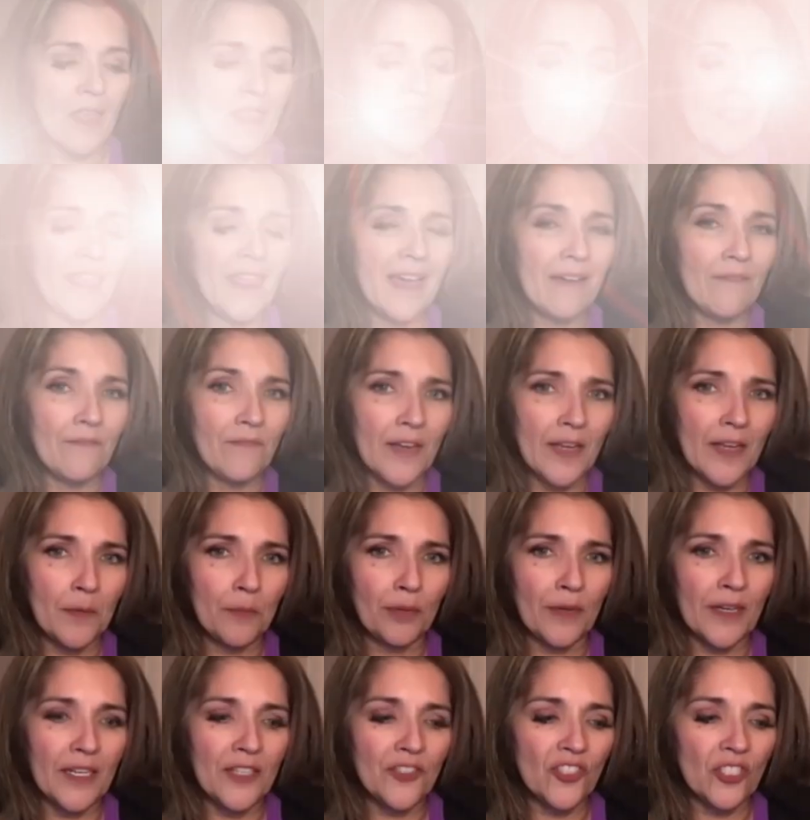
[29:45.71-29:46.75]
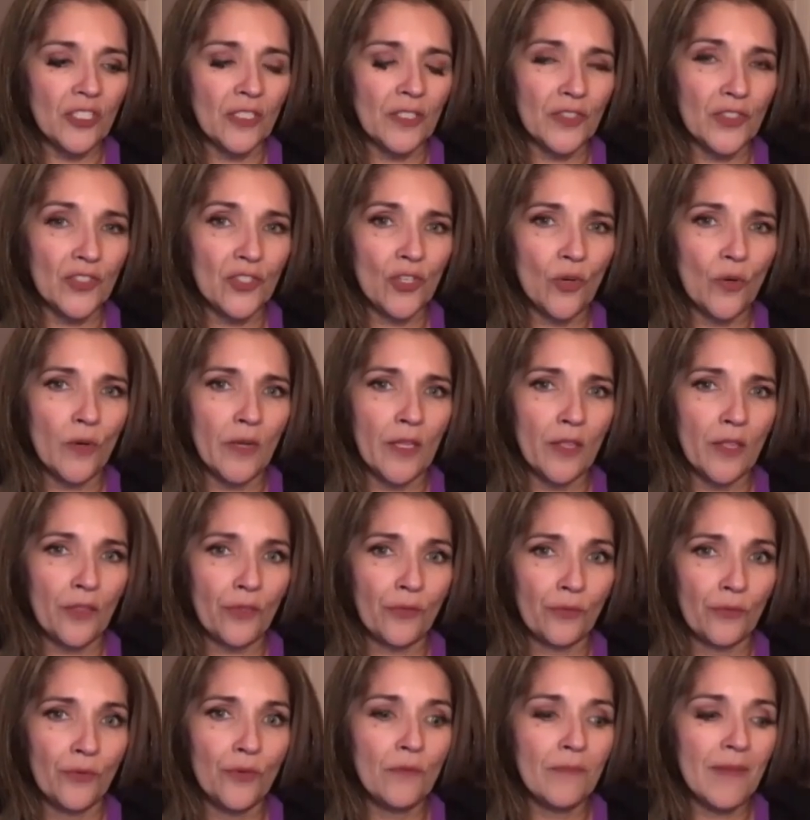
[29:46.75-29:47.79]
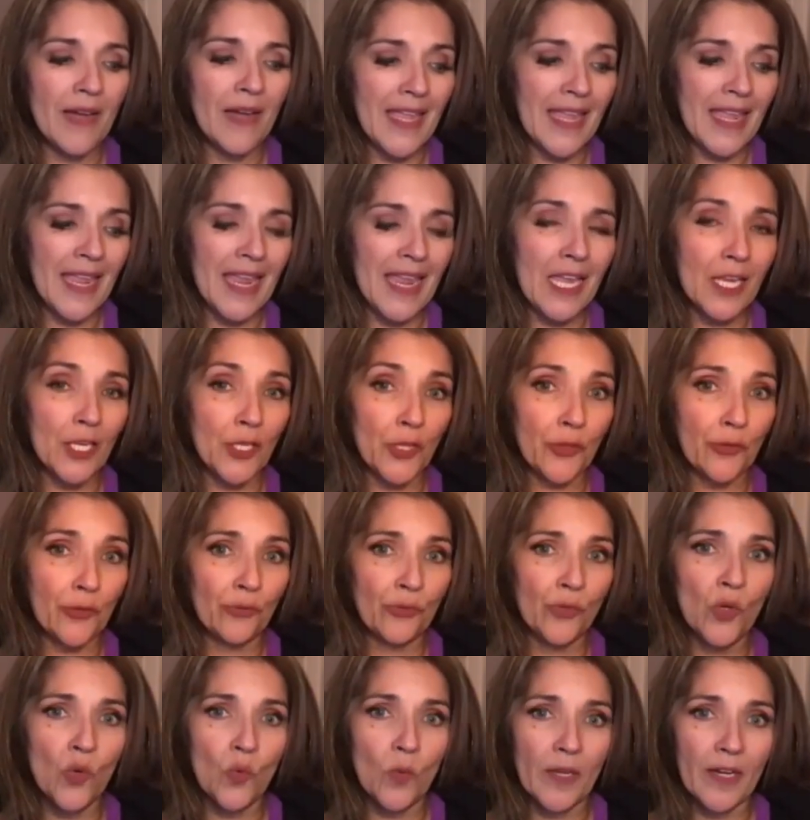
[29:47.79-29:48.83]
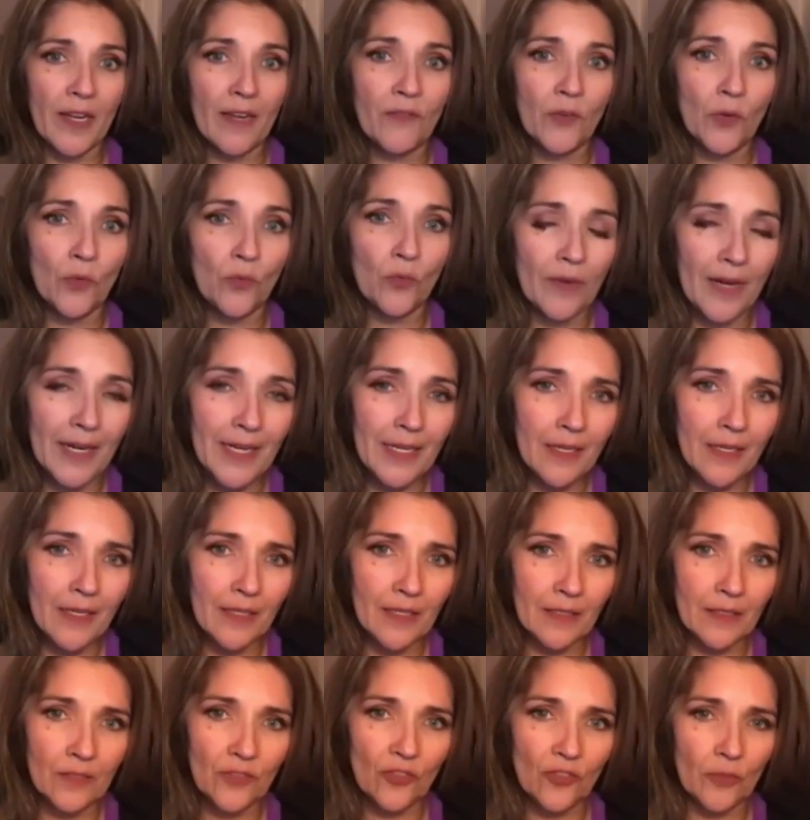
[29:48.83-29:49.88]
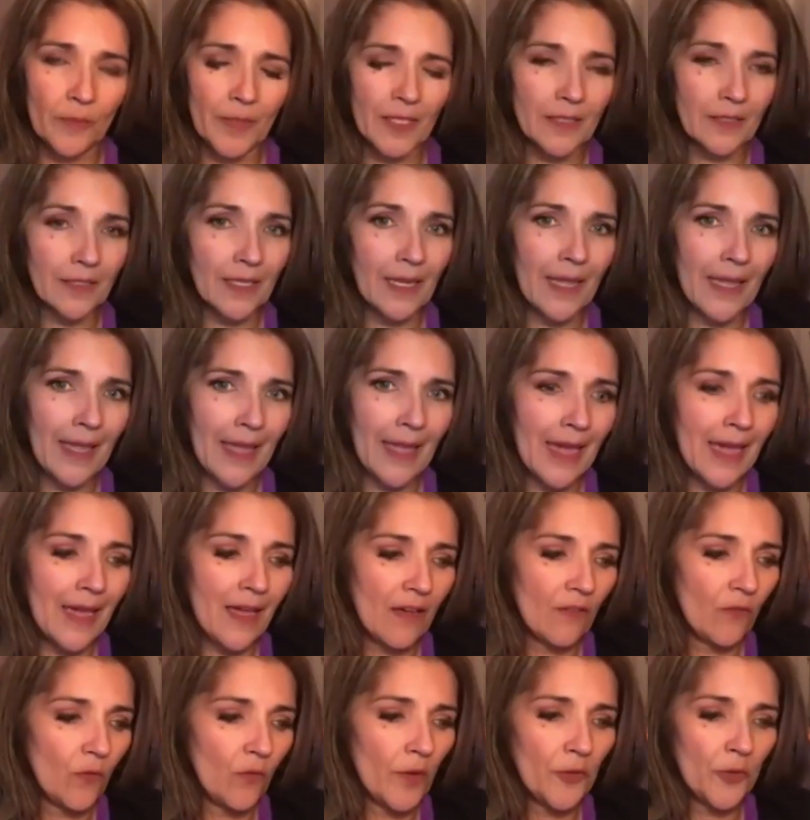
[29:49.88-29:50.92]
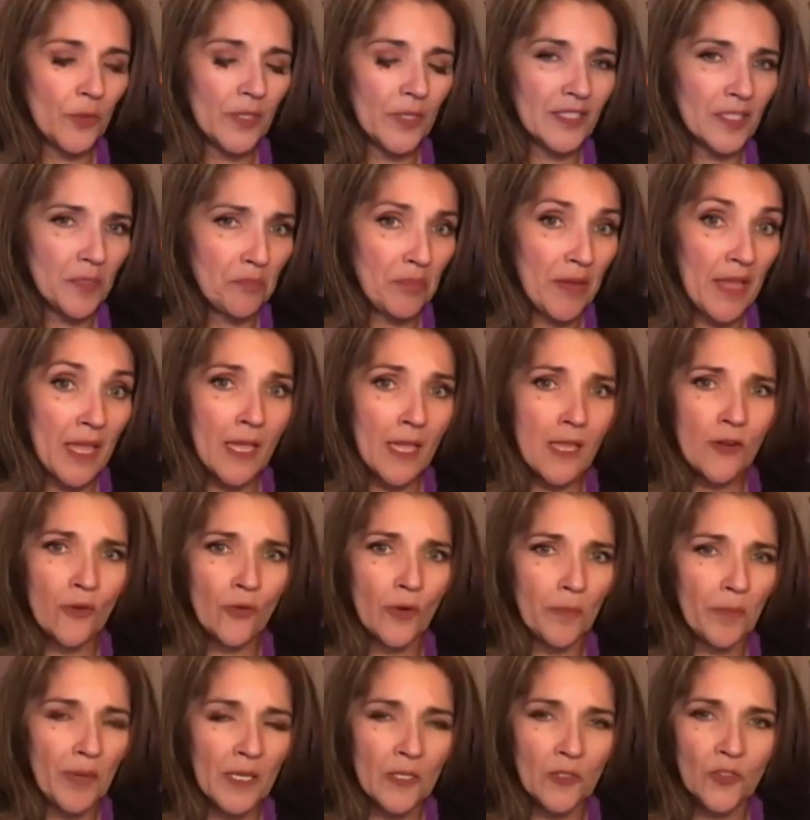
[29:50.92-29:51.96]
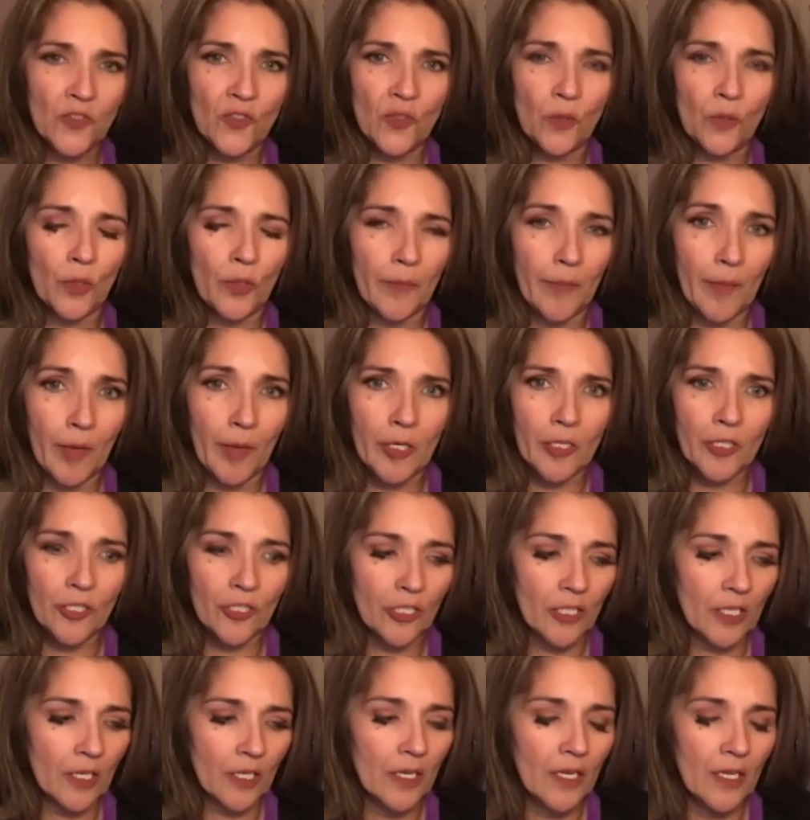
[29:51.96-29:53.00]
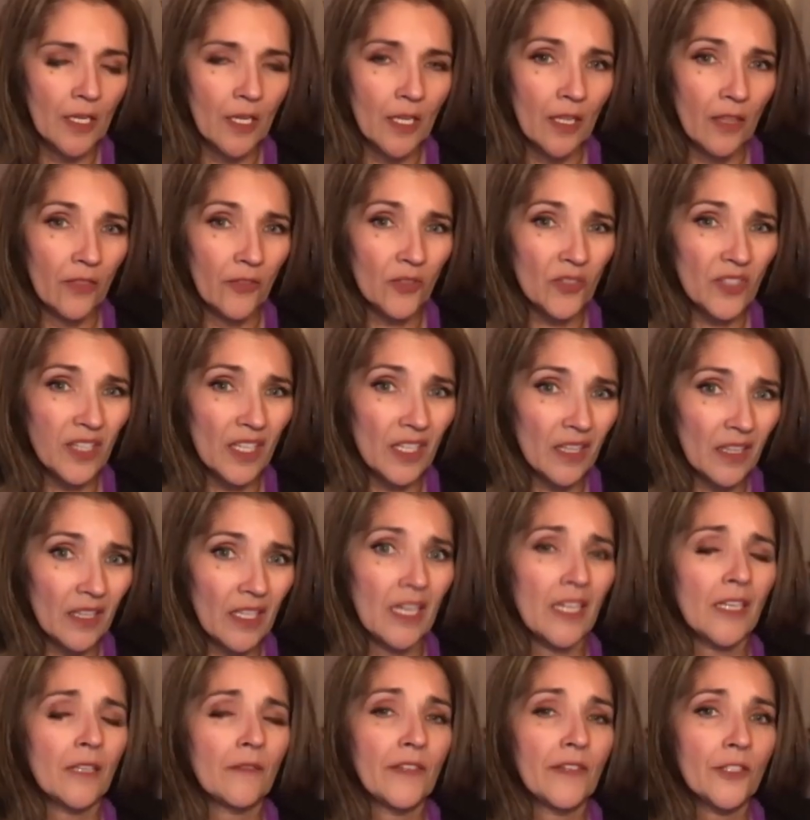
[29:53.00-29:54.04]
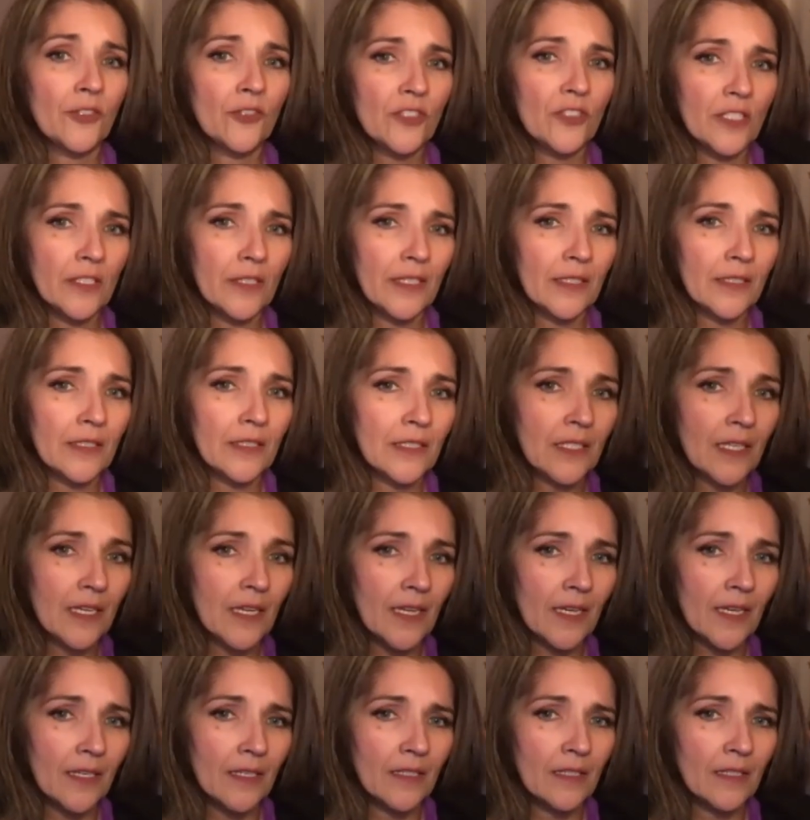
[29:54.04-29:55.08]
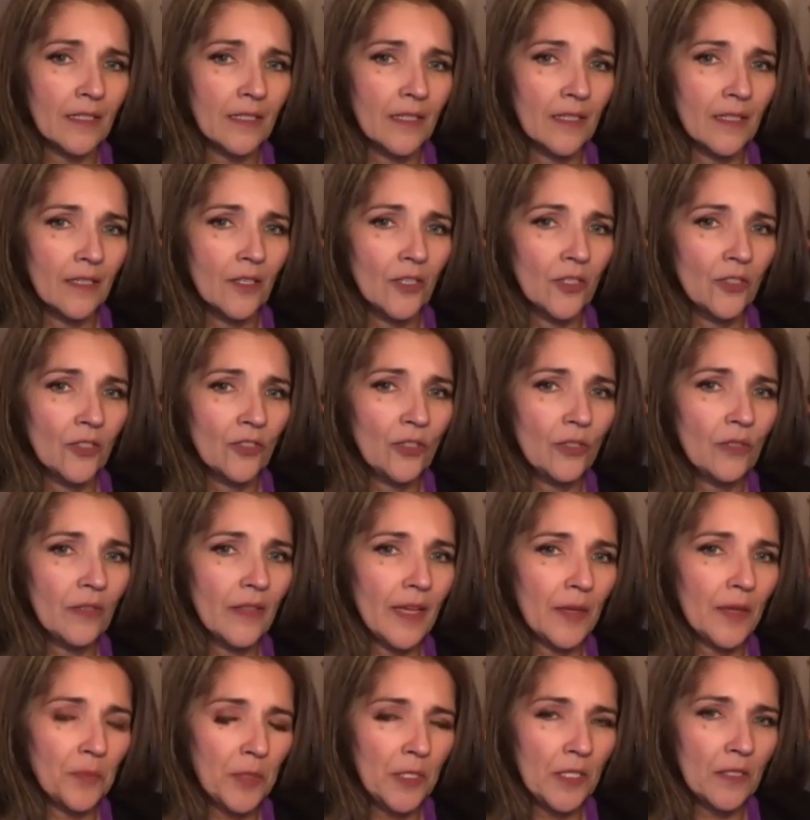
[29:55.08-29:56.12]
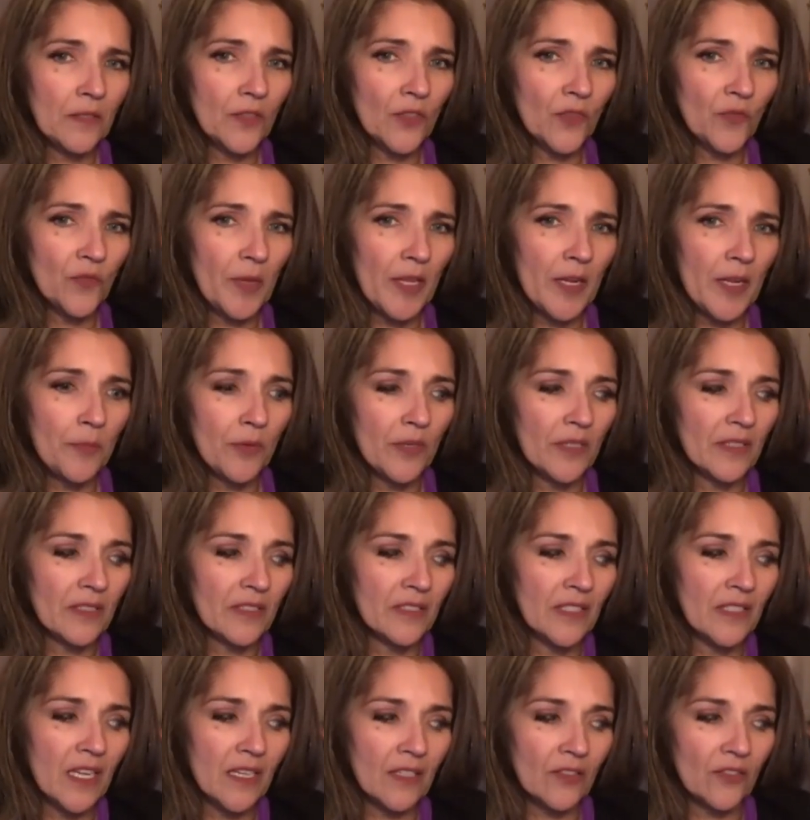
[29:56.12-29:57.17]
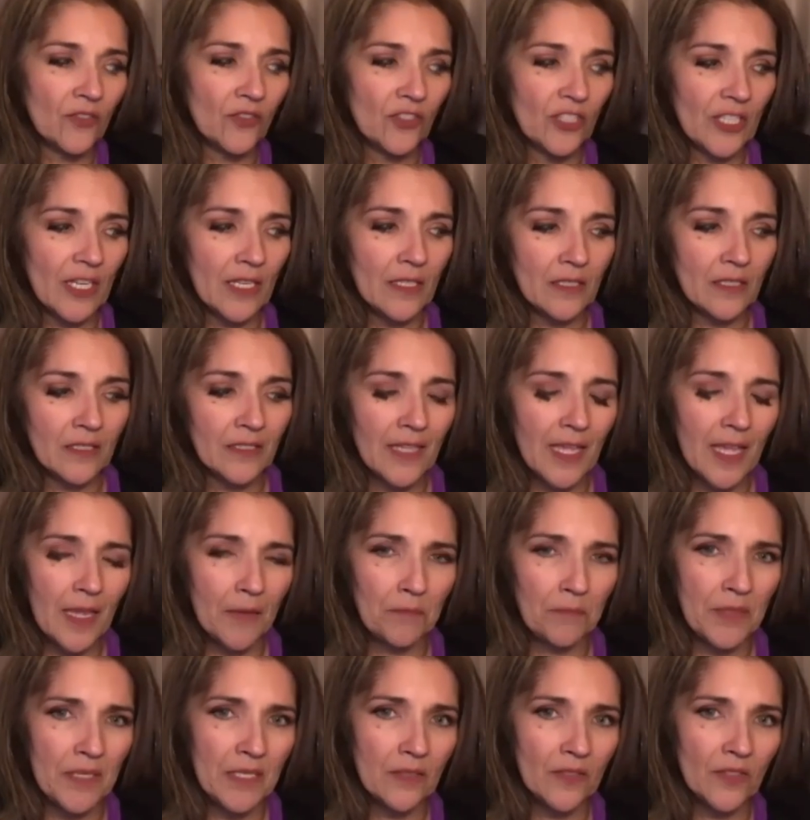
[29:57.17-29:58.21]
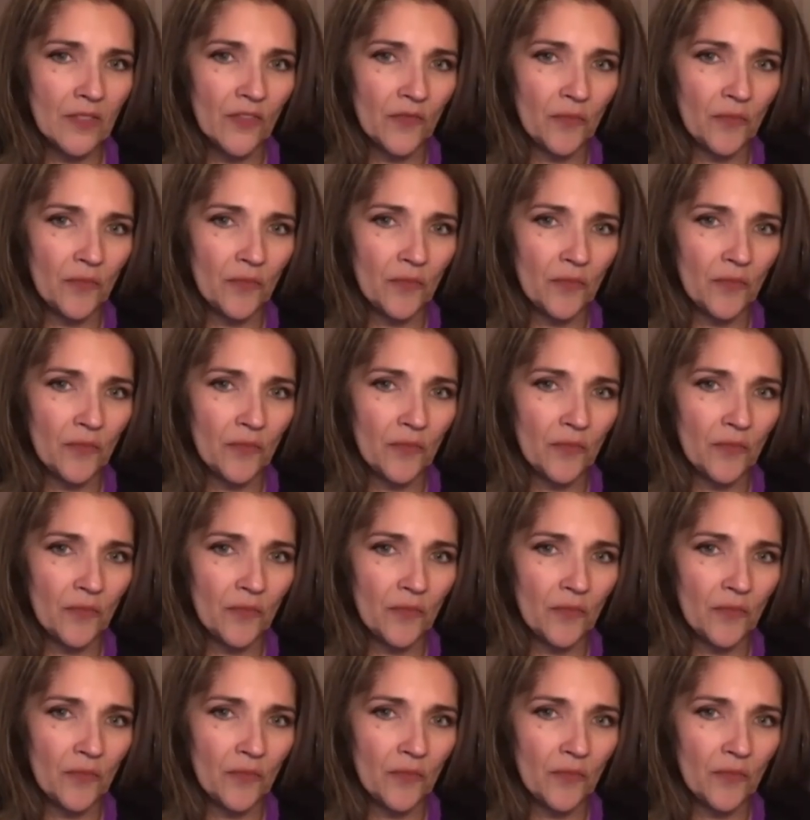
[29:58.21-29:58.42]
that vibration is going through my hand through whatever writing instrument i have whether it's a pen or a pencil or a marker there's a lot of energy that's tied to that piece of paper it's not just that piece of